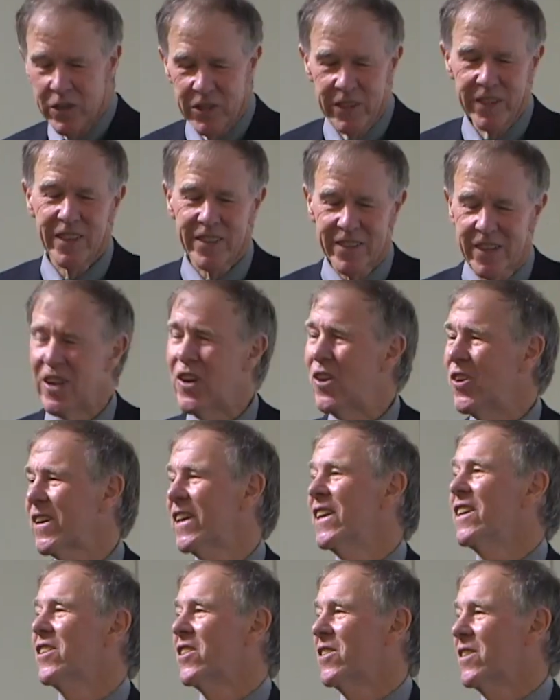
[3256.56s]
Won't you just go and
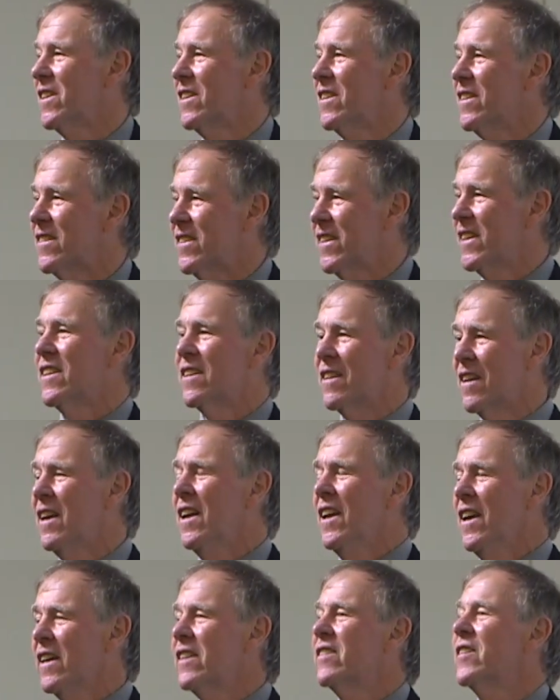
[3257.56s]
look into it, you see, and
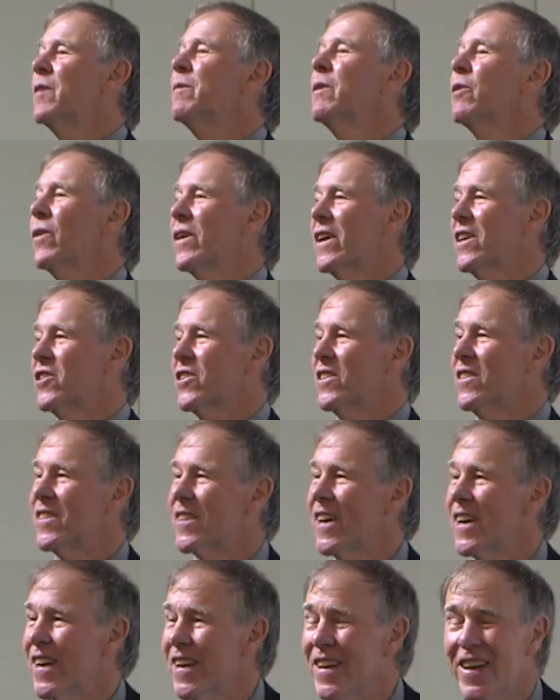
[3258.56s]
tell me what I should
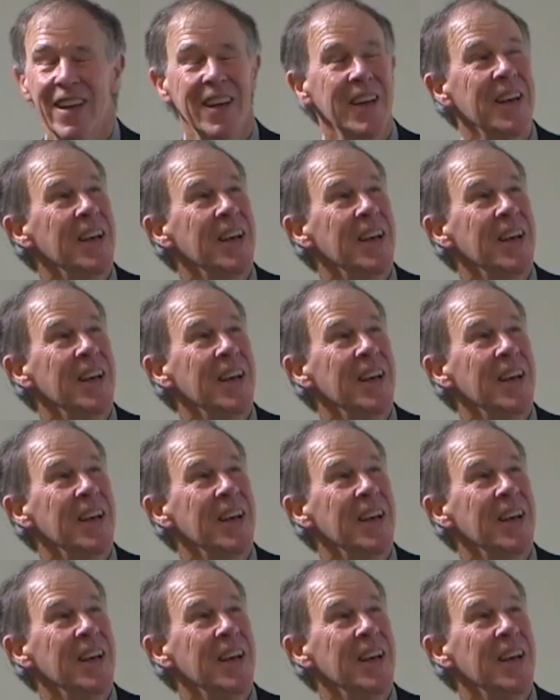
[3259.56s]
say?